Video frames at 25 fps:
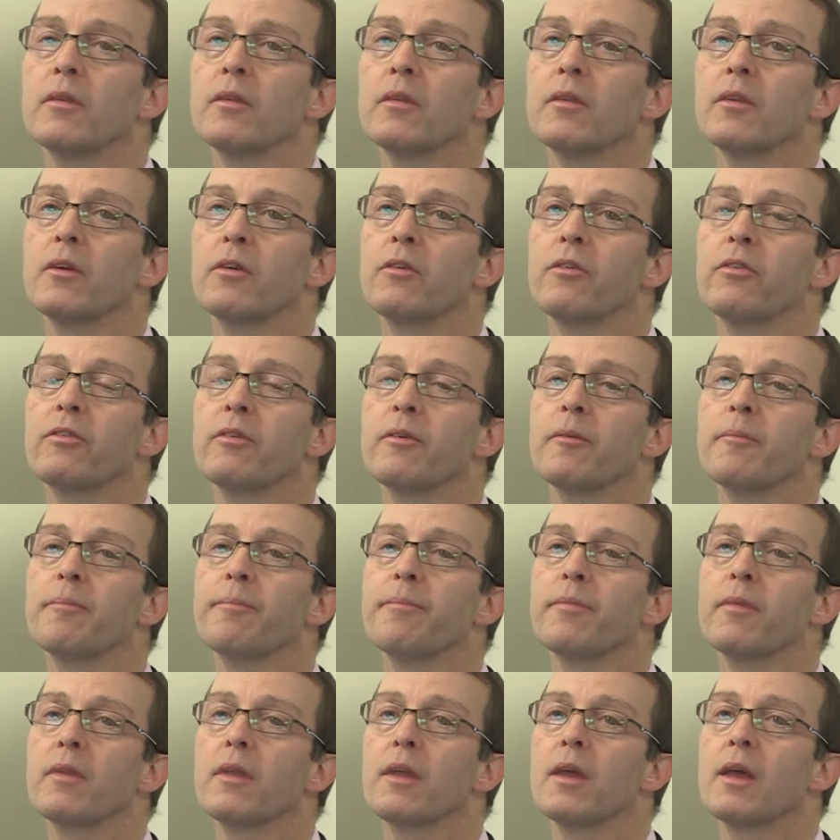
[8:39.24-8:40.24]
There's
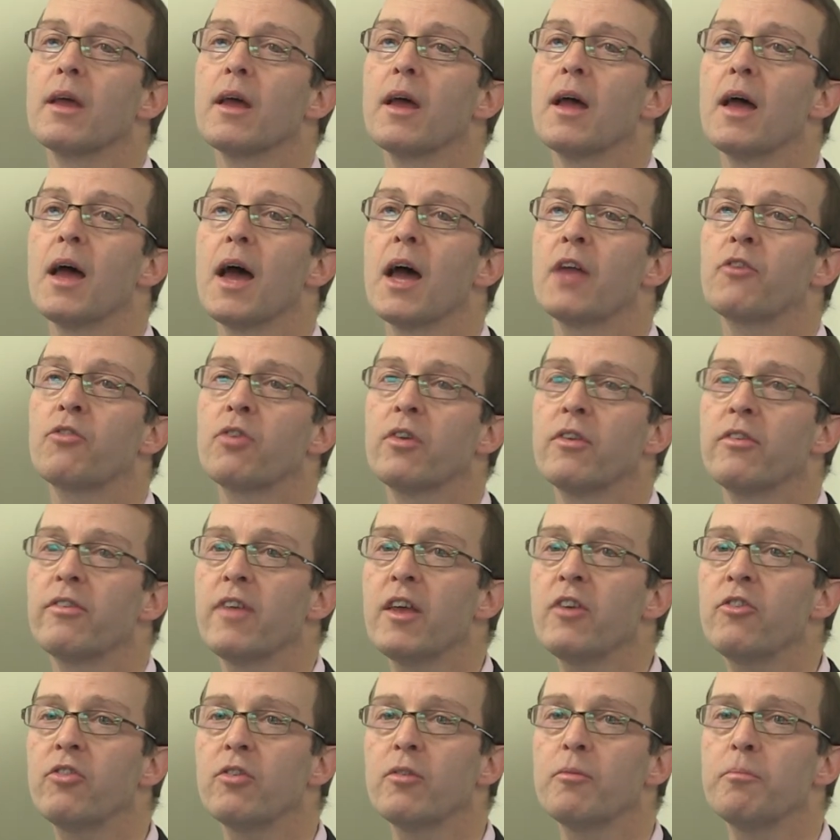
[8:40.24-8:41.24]
a
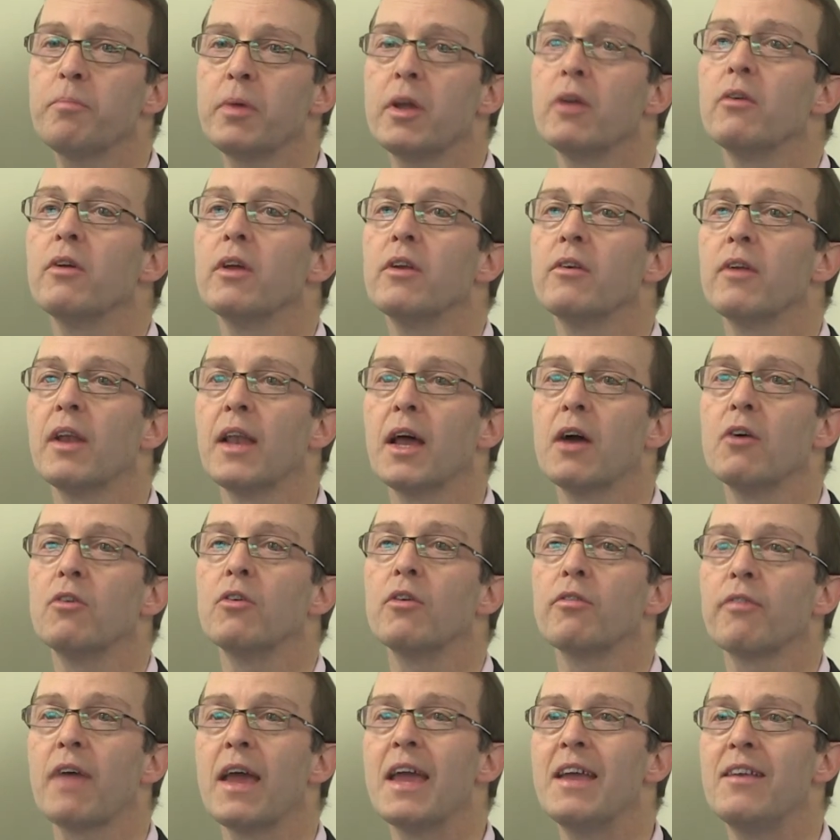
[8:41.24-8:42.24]
transition period allowed
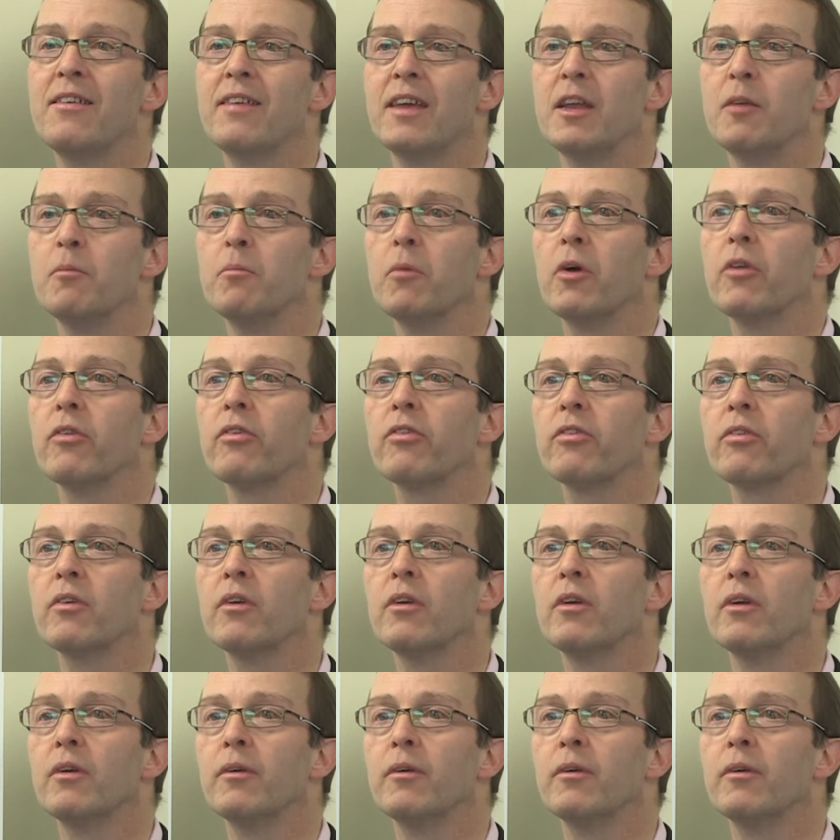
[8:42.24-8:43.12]
of 18 months